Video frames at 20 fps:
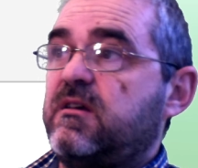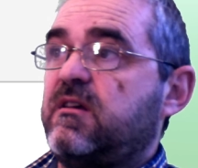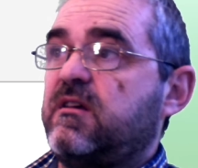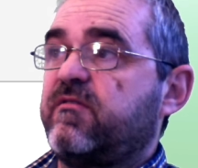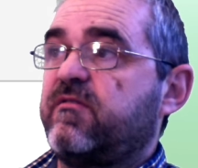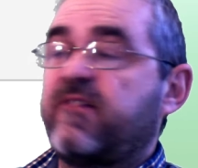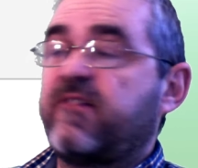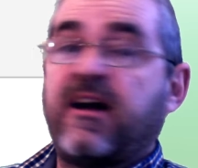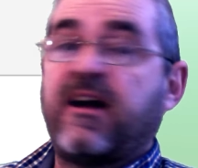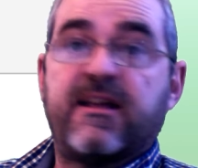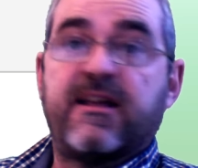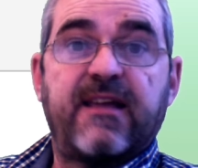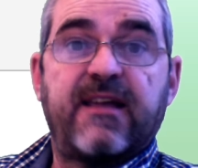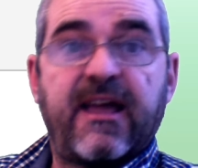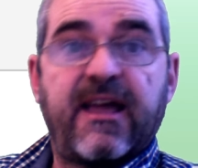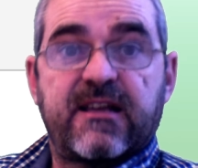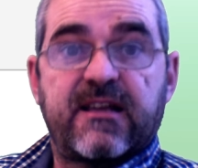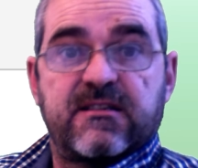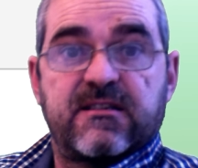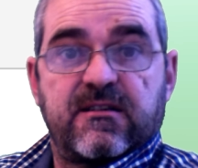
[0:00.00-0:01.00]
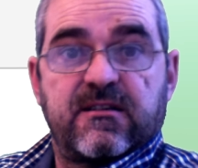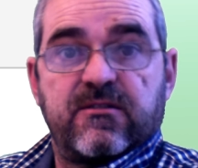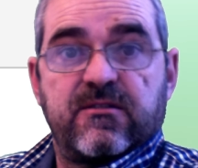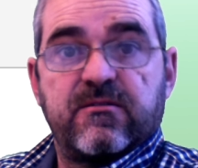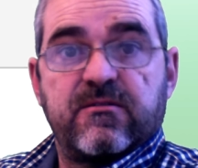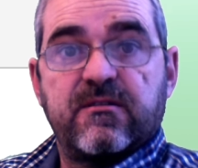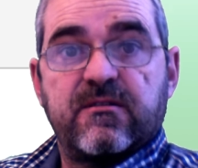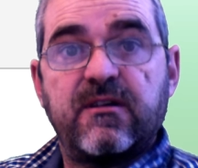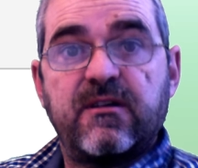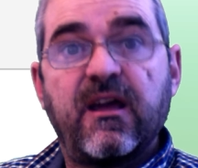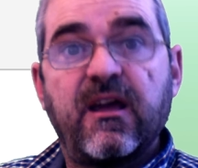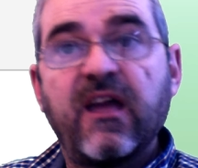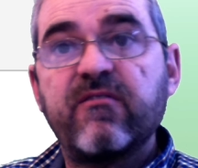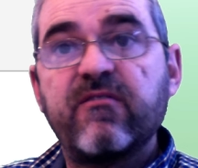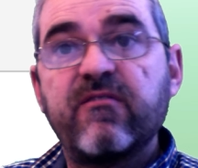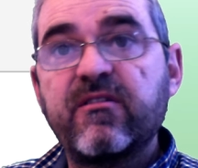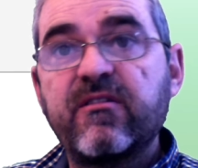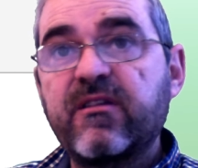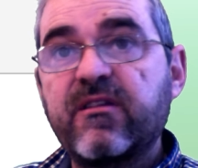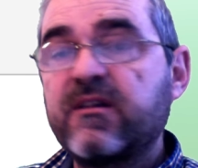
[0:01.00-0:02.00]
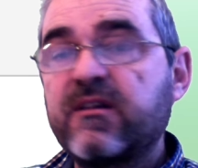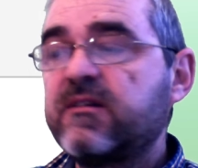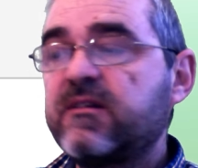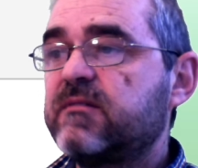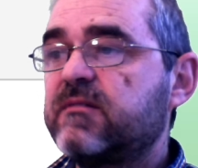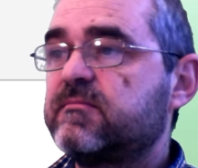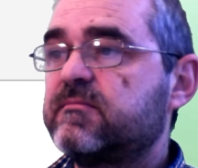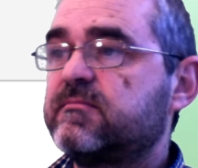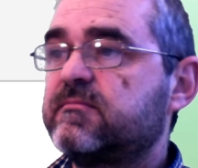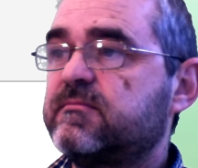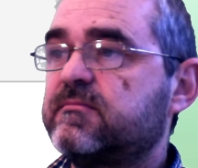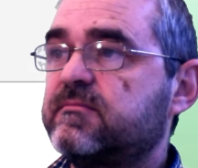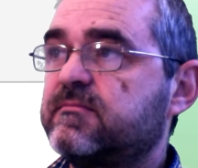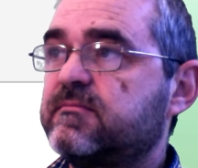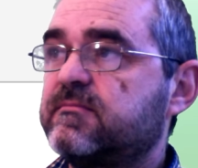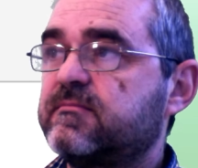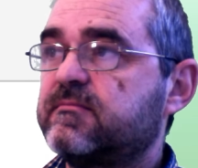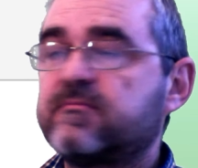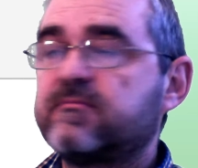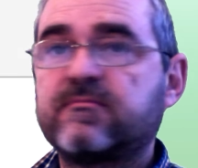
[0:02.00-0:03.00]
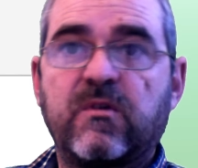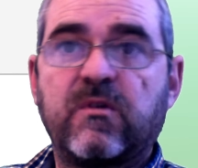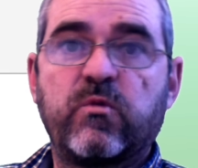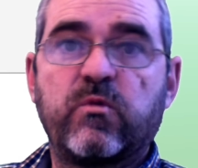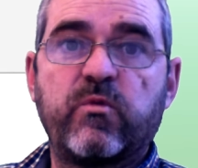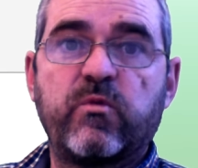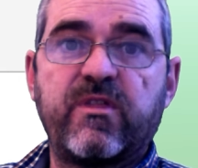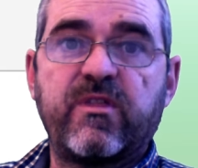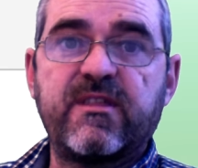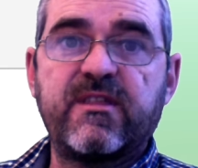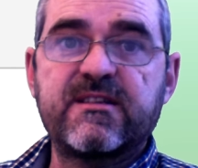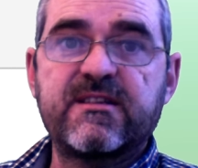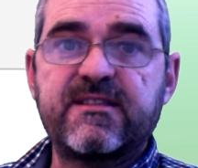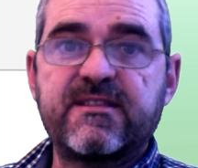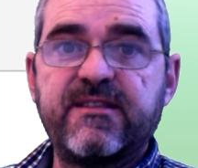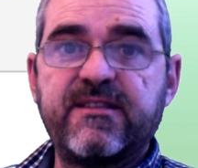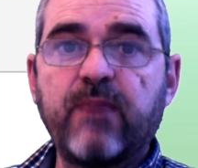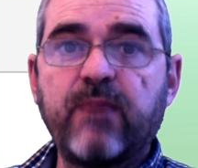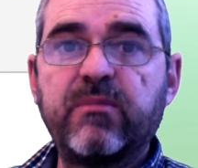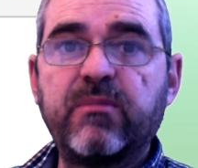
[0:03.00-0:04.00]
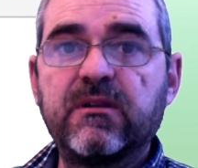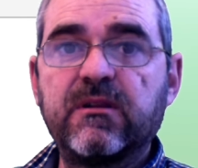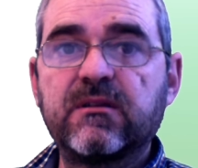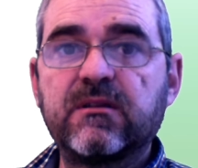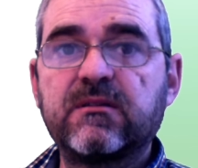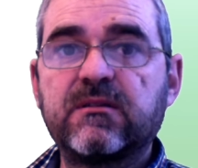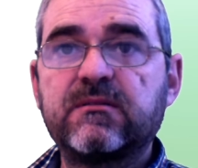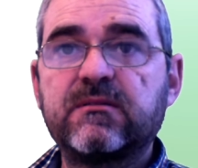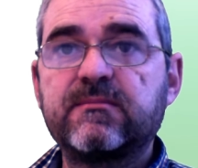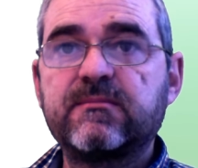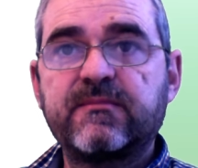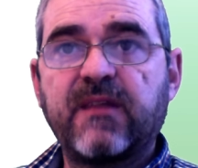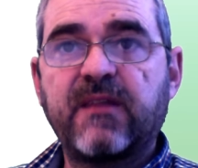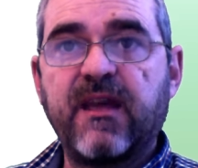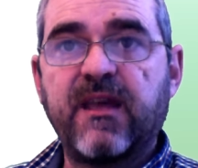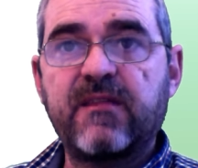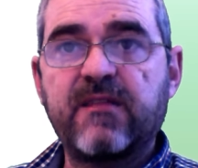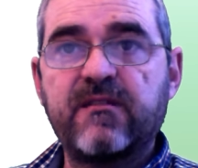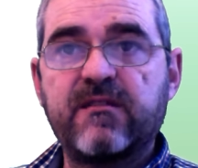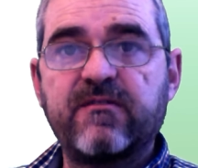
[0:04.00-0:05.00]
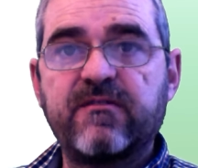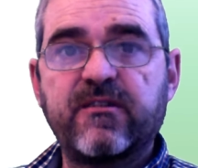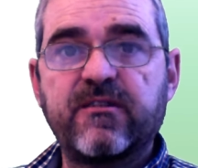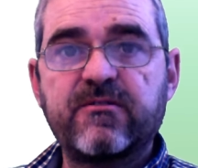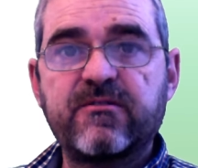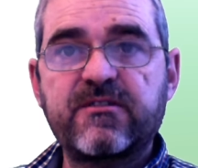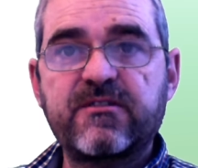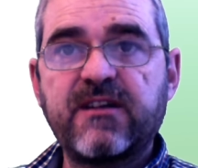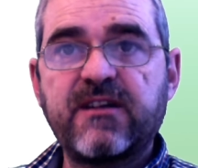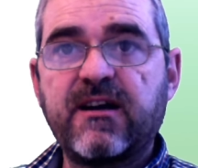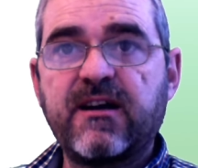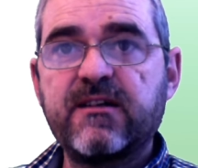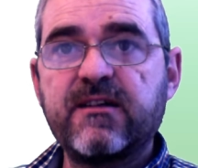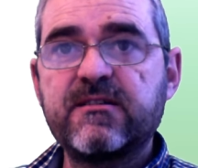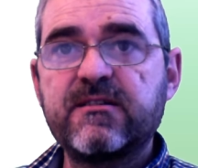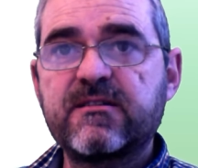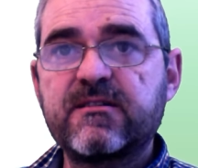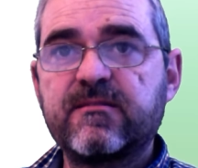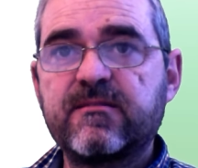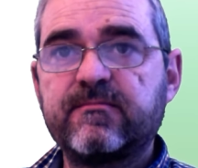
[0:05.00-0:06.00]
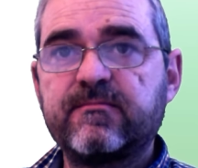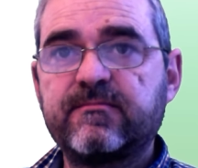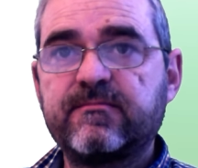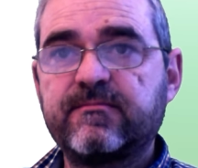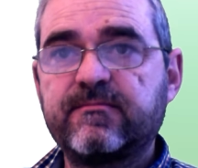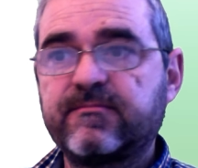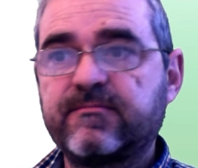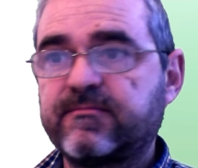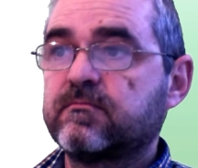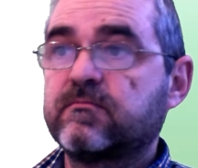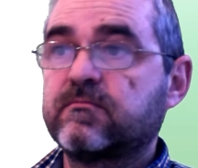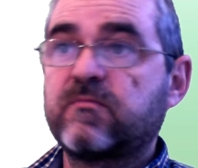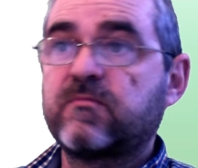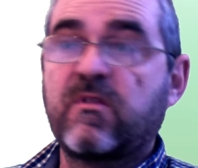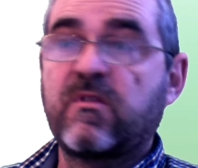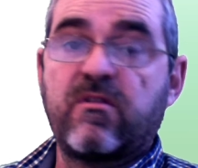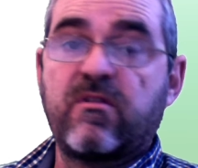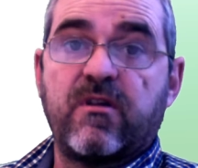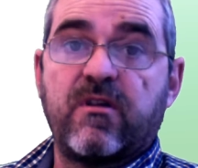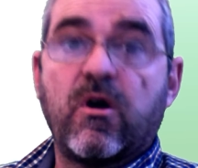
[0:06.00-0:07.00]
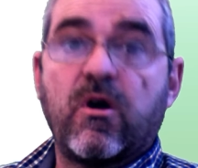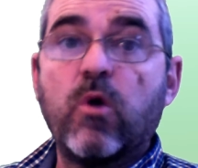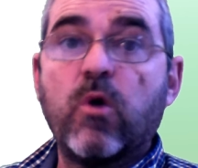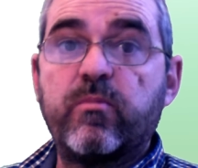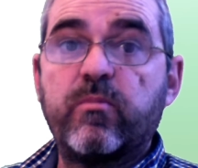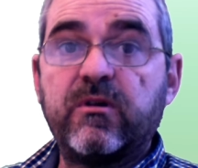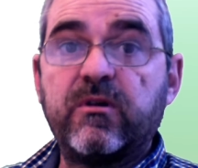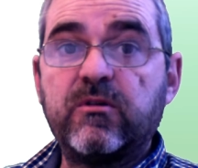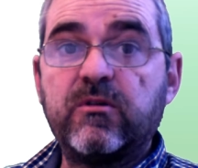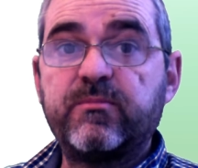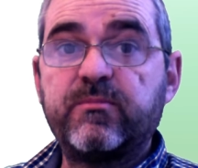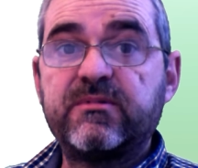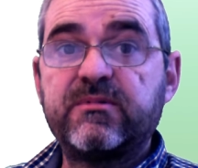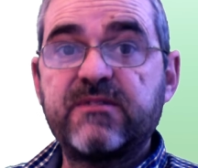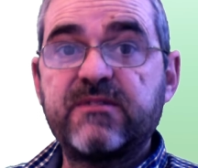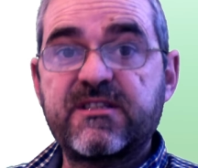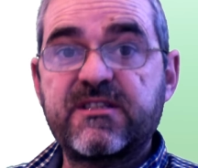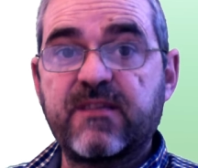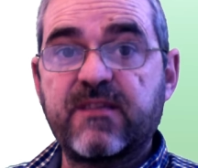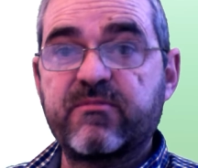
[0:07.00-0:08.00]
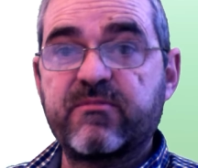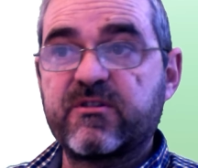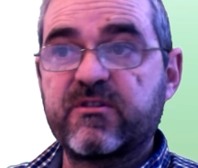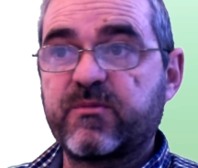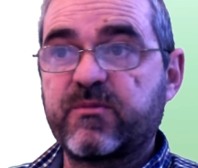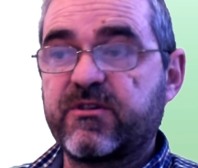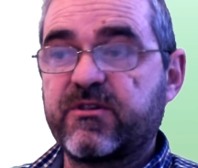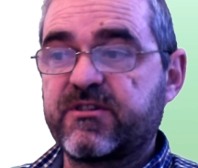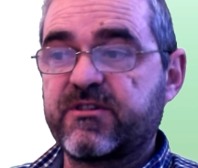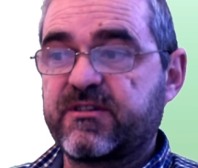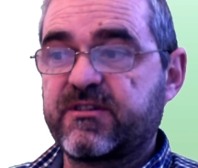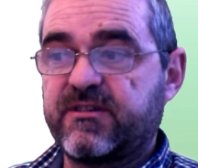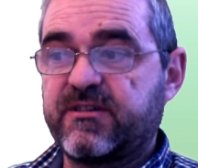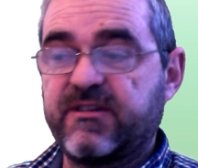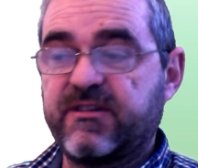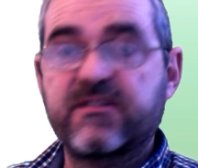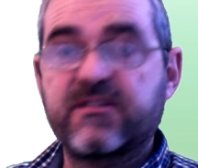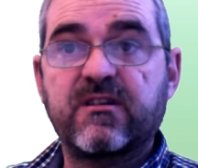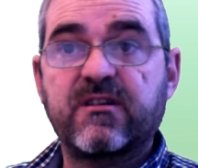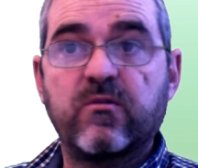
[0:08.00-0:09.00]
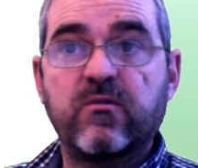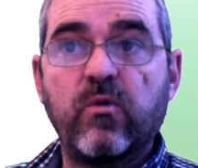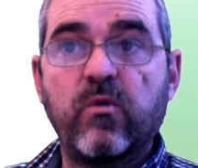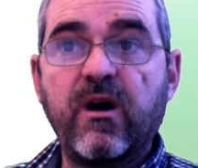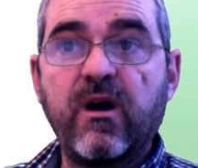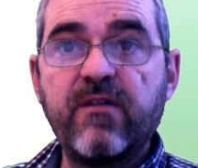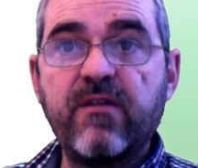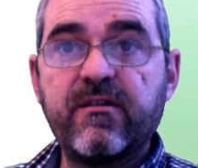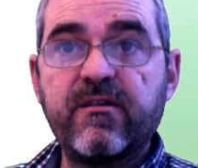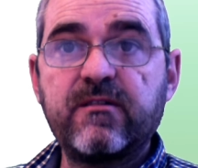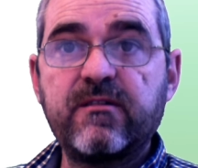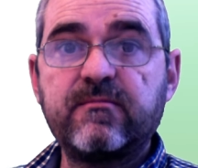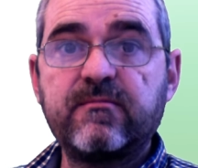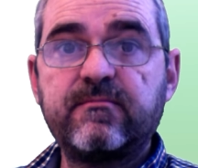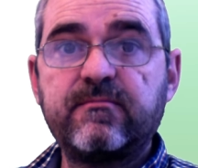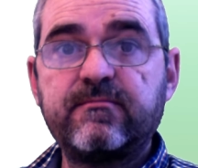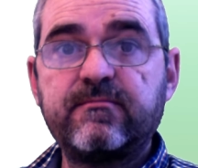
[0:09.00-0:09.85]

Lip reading: if I execute everything with this doubled additive error size, the open loop step response is wider,